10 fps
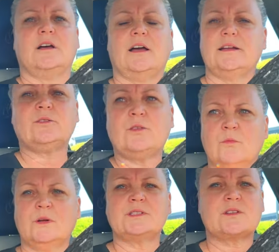I don't know
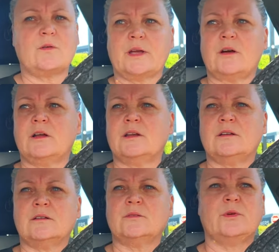what's going
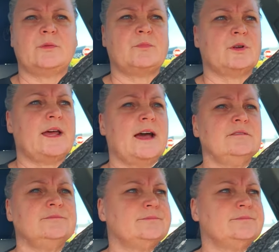on with Bernat,